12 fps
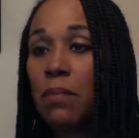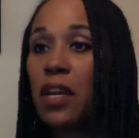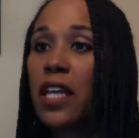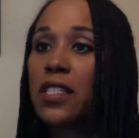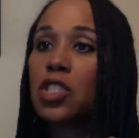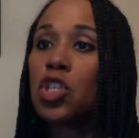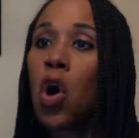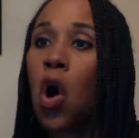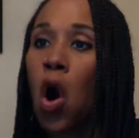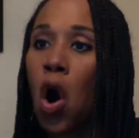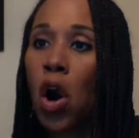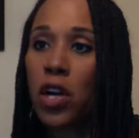Because it's
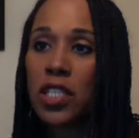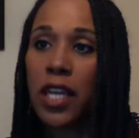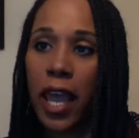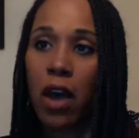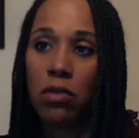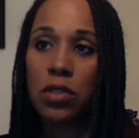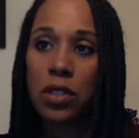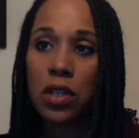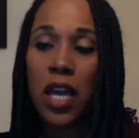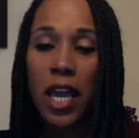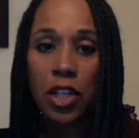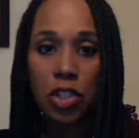hard to count
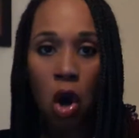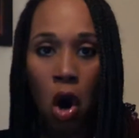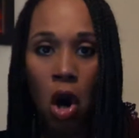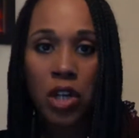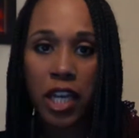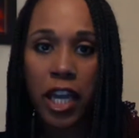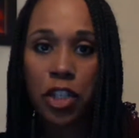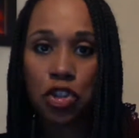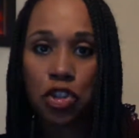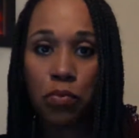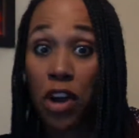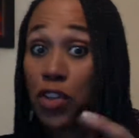and it's hard to
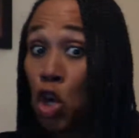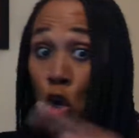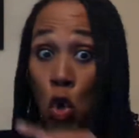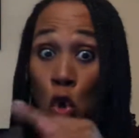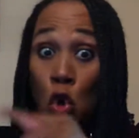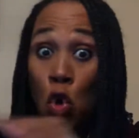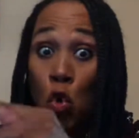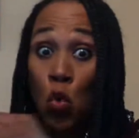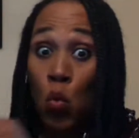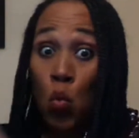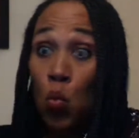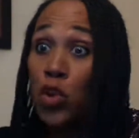catch your breath
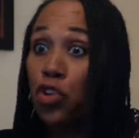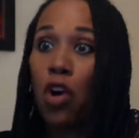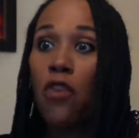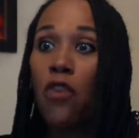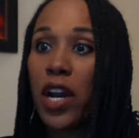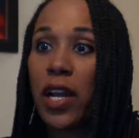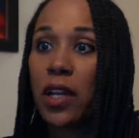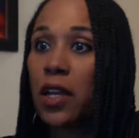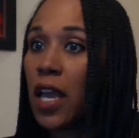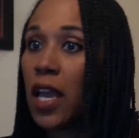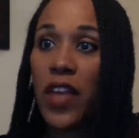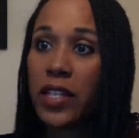when you're already
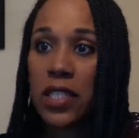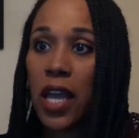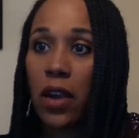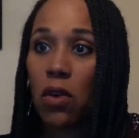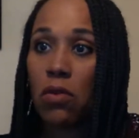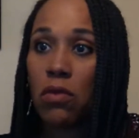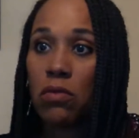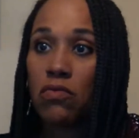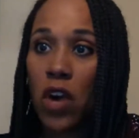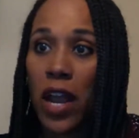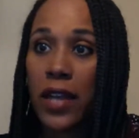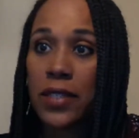in that cycle,
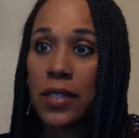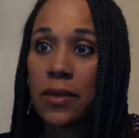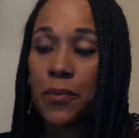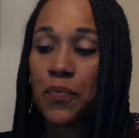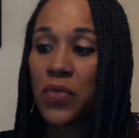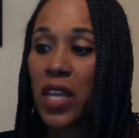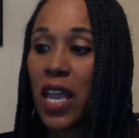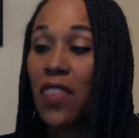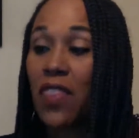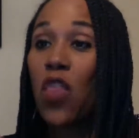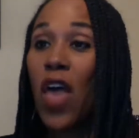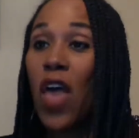right?
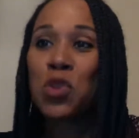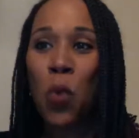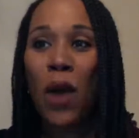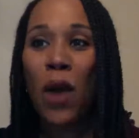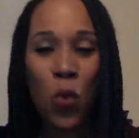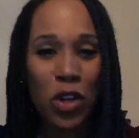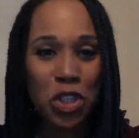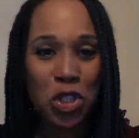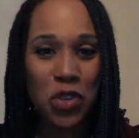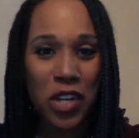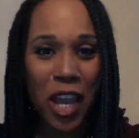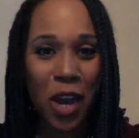And that's why we want you
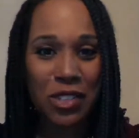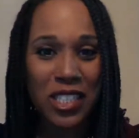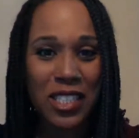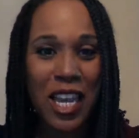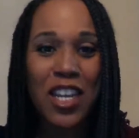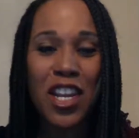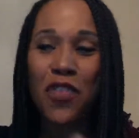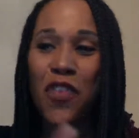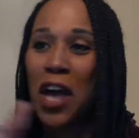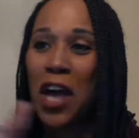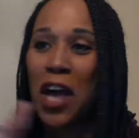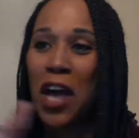to count to 10, and
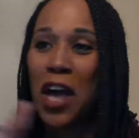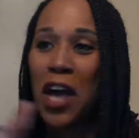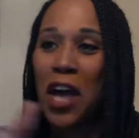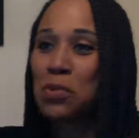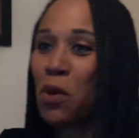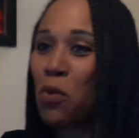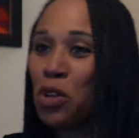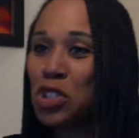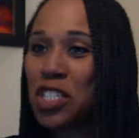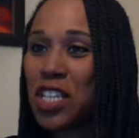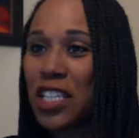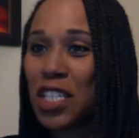that's why we want you to take the deep
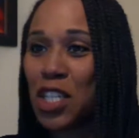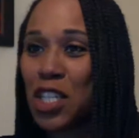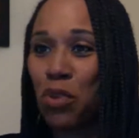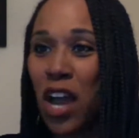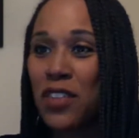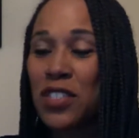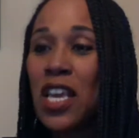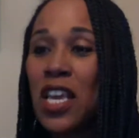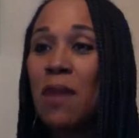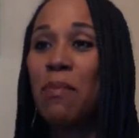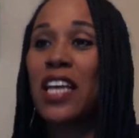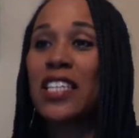breaths, because that
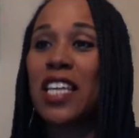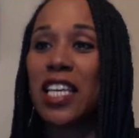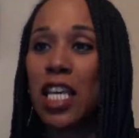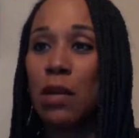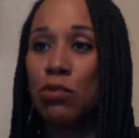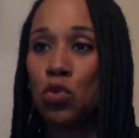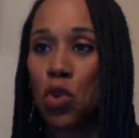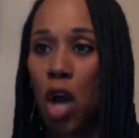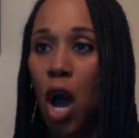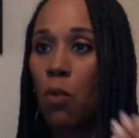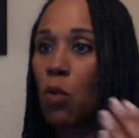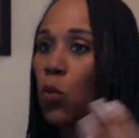keeps you calm. When we're
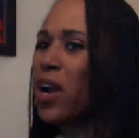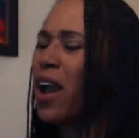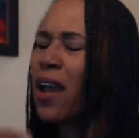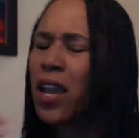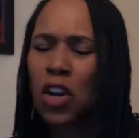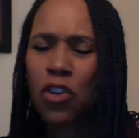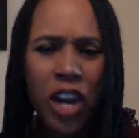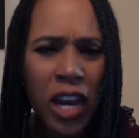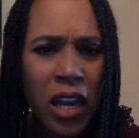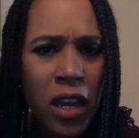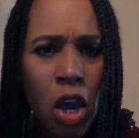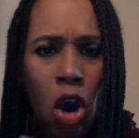angry or when
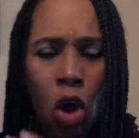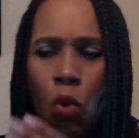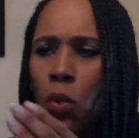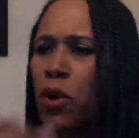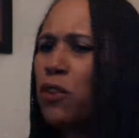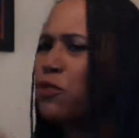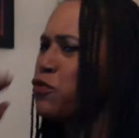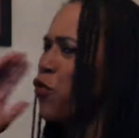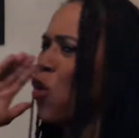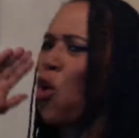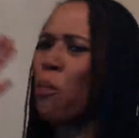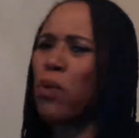we're full-blown
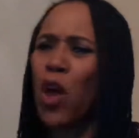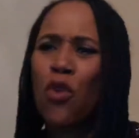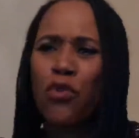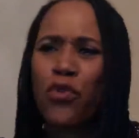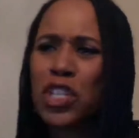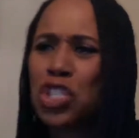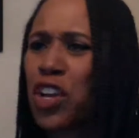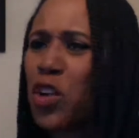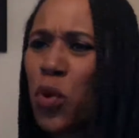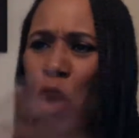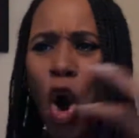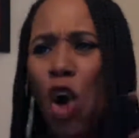frustrated, we're already in
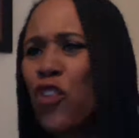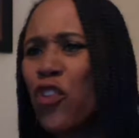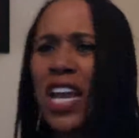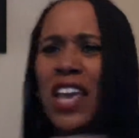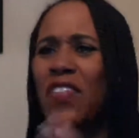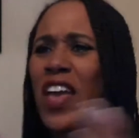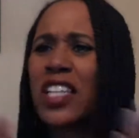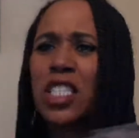that spiral.